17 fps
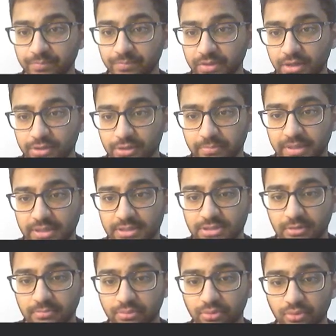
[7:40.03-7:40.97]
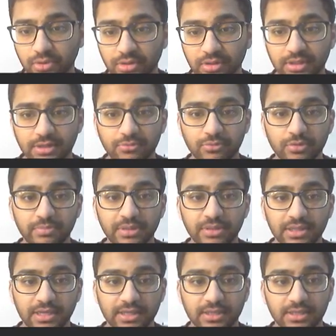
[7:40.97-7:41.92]
Other picks on Portland would be
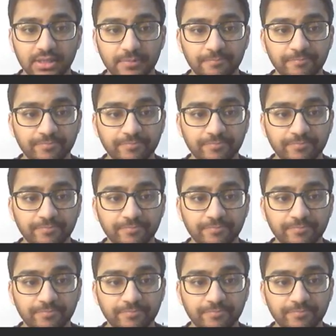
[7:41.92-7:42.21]
like